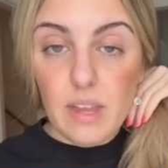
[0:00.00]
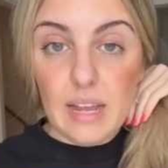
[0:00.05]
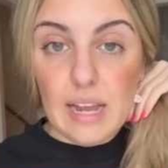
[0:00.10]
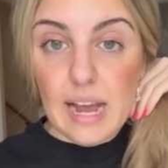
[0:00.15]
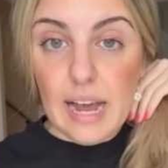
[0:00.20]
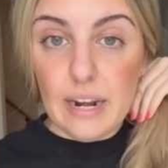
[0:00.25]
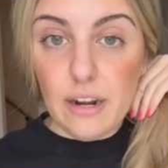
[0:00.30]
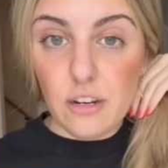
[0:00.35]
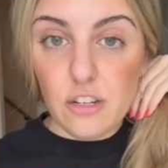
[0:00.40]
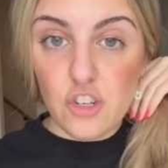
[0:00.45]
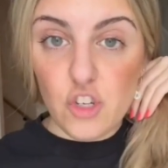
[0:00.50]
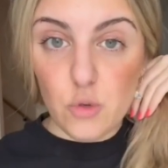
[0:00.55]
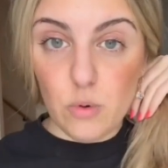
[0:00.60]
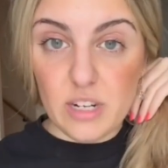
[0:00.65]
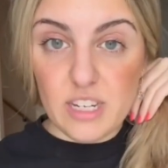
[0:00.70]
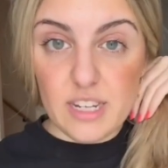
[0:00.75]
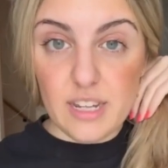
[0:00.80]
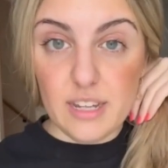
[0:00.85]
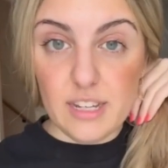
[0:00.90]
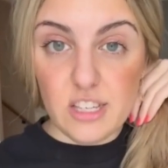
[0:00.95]
and do
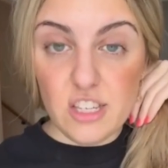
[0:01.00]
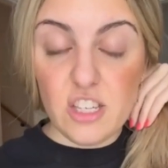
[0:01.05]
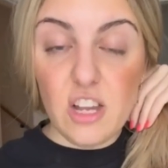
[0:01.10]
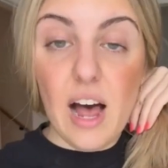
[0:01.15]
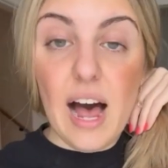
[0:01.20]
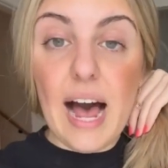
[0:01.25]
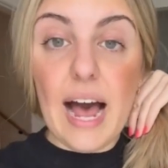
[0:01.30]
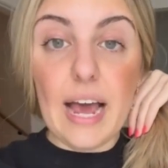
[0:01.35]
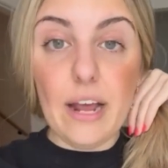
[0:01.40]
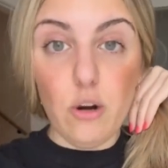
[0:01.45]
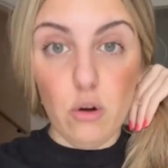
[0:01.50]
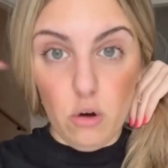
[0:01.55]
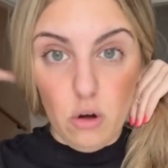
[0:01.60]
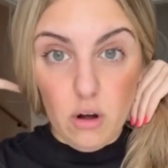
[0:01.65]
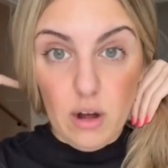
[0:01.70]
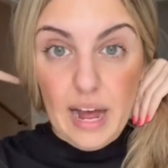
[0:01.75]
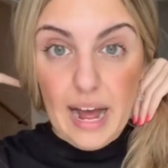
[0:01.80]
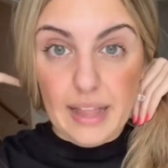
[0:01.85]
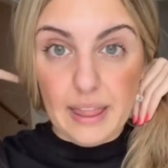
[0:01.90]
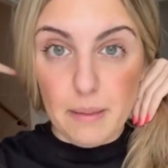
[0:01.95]
it to the side
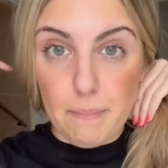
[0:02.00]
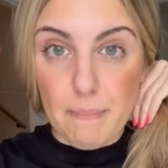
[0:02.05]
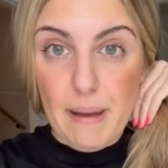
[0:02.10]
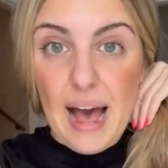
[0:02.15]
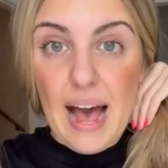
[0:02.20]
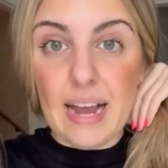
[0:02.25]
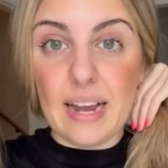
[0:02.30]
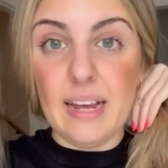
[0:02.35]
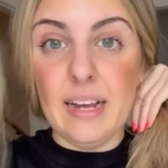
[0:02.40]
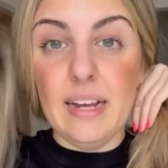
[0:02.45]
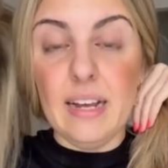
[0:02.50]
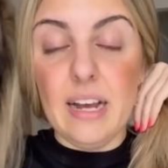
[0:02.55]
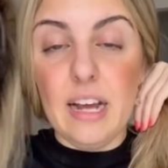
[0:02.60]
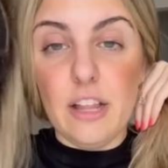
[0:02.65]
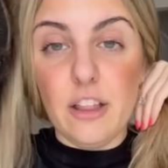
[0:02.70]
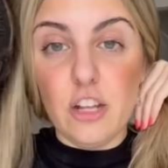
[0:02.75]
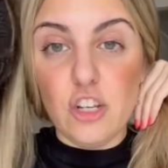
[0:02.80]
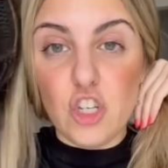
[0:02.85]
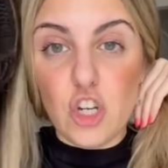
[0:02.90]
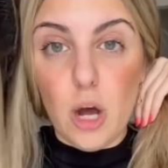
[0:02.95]
or at the back,
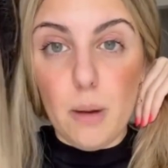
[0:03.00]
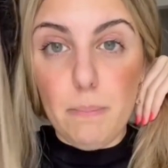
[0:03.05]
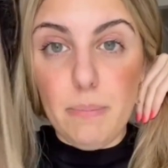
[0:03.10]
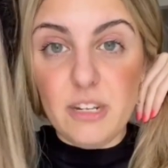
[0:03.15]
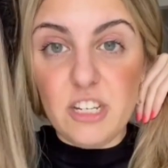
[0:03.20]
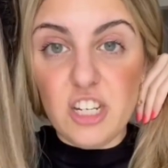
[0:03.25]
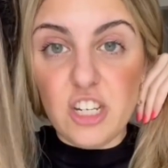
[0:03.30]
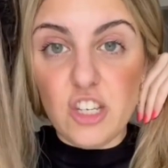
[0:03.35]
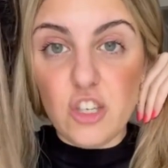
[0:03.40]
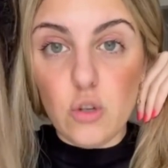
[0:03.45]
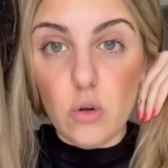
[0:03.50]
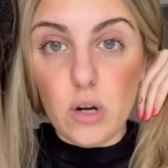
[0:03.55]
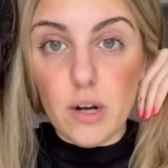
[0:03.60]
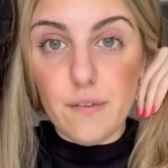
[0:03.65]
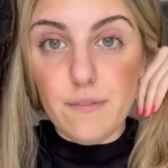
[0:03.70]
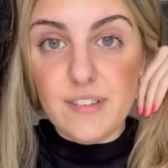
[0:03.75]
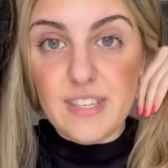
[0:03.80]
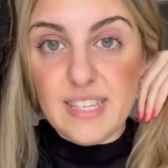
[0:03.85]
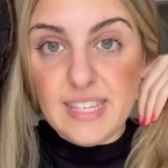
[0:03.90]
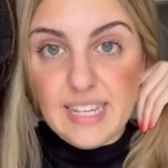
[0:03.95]
the topper just sort
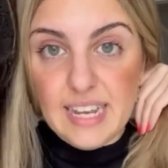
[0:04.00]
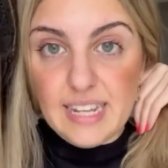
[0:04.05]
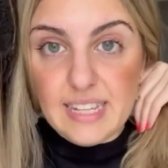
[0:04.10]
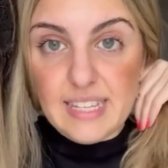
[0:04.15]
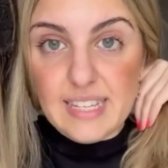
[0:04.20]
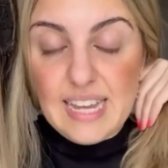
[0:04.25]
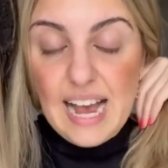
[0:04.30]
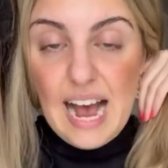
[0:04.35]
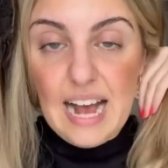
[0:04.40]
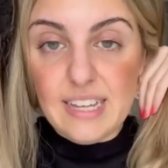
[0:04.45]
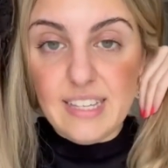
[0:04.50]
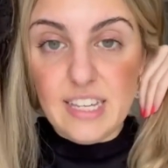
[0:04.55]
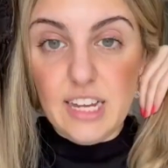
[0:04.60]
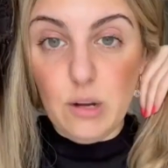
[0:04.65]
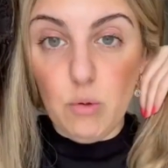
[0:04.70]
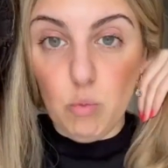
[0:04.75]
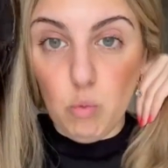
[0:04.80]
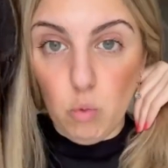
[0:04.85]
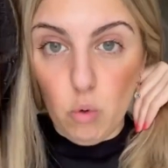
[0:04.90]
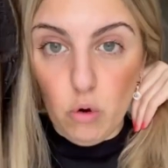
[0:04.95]
of sits as
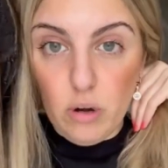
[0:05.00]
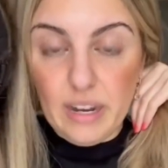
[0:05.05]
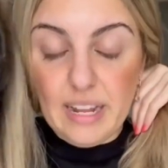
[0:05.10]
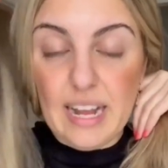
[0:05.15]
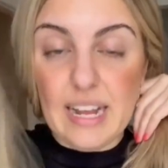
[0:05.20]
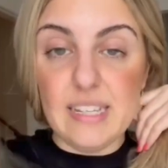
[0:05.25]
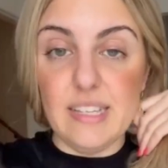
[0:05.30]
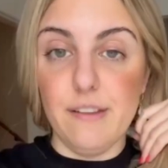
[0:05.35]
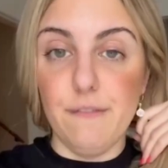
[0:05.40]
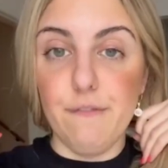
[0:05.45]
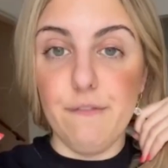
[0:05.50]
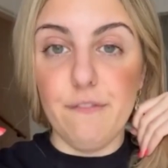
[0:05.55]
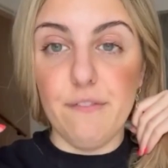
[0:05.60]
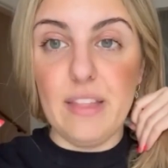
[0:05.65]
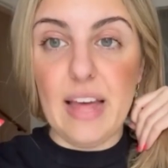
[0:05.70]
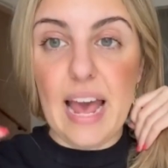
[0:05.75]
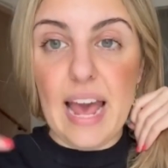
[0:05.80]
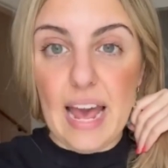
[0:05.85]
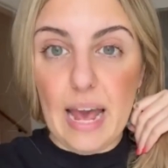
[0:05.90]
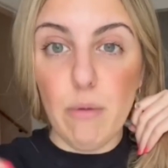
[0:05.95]
it would as if
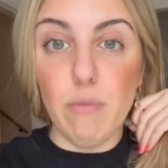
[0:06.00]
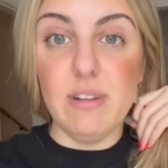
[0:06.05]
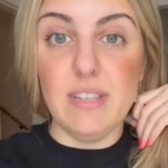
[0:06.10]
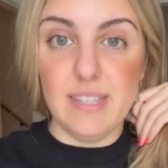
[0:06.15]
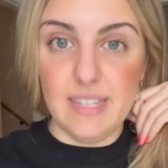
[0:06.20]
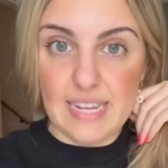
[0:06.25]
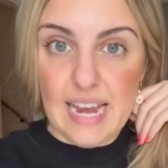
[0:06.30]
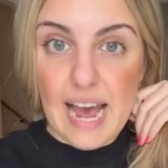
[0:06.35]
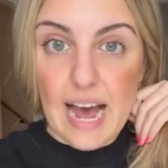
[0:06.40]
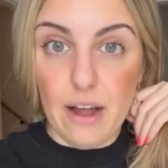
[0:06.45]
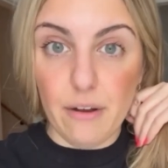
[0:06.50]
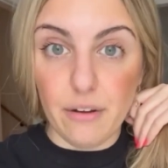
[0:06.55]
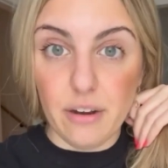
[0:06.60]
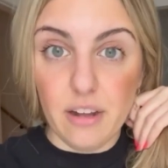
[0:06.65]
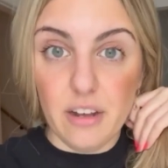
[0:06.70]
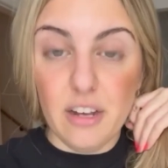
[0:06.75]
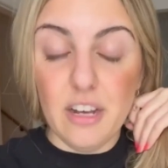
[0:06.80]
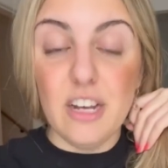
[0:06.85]
the hair was down.